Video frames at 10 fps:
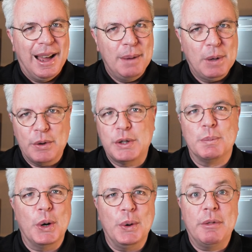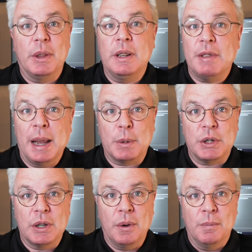I'm Laurence Moroney for The Developer
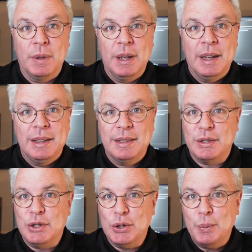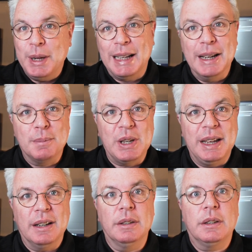Show. This is your weekly
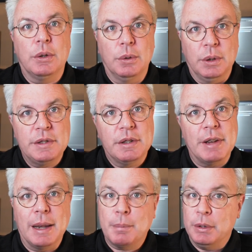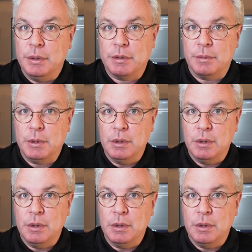update on the coolest developer news from